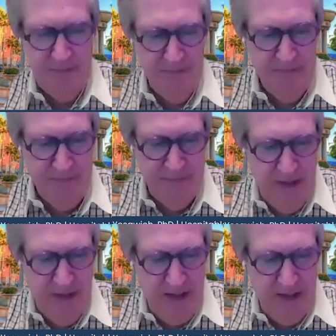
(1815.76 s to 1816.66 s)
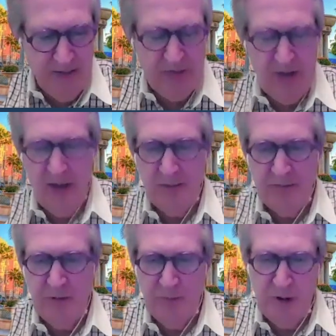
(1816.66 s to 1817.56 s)
mm-hmm. I sign up
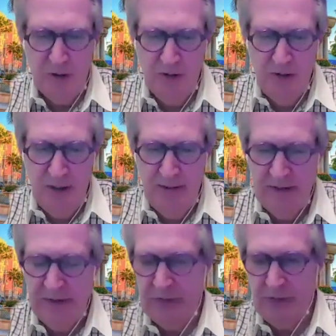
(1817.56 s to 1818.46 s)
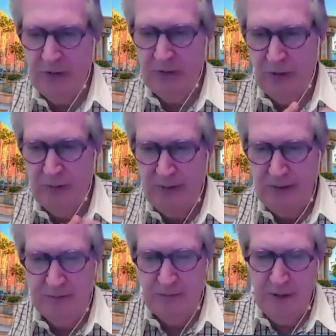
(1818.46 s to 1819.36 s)
for a program, I disclose all my
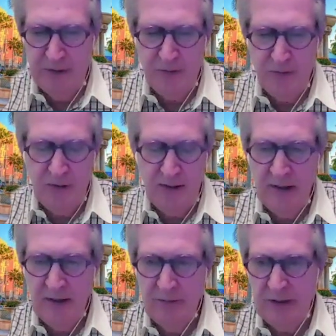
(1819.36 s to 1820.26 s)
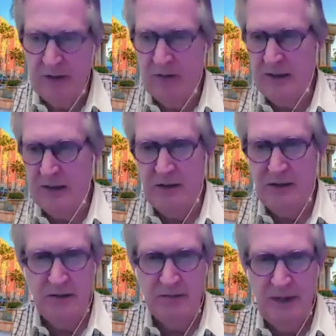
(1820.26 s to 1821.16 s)
information, where I live, my credit
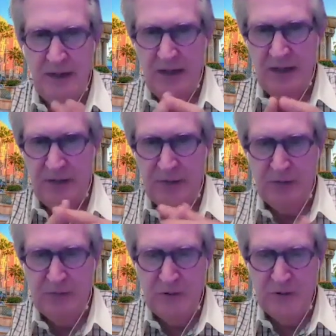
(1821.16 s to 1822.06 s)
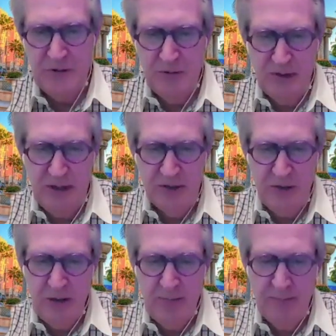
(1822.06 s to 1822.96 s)
card, and so forth. So when I
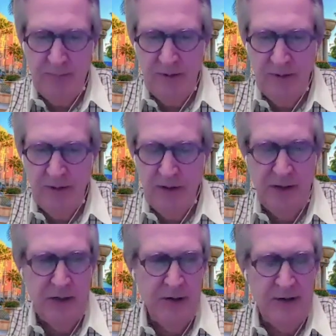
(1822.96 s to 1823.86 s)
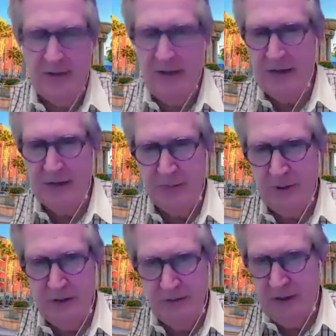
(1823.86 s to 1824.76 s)
show up, they don't have to ask
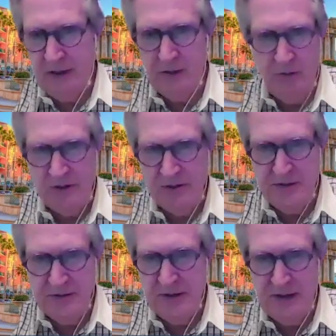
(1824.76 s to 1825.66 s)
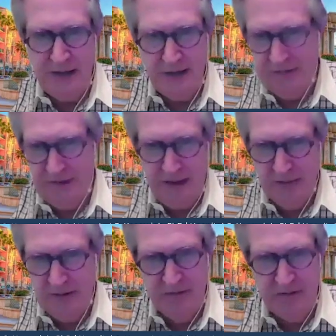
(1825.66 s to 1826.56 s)
me 10 questions that I got to fill
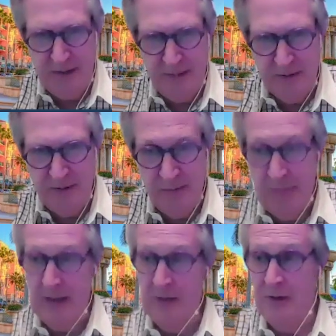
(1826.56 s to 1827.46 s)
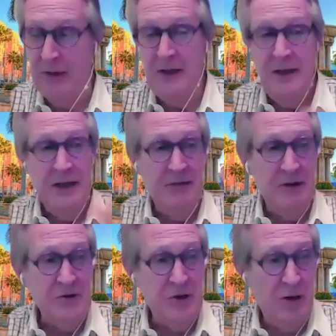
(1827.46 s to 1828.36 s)
out every time I show up. And by the way, if
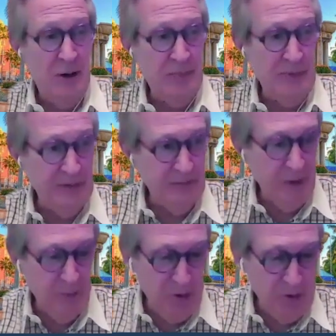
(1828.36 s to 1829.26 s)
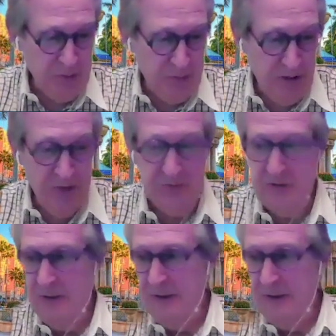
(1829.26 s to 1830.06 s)
I show up in Hermosa Beach,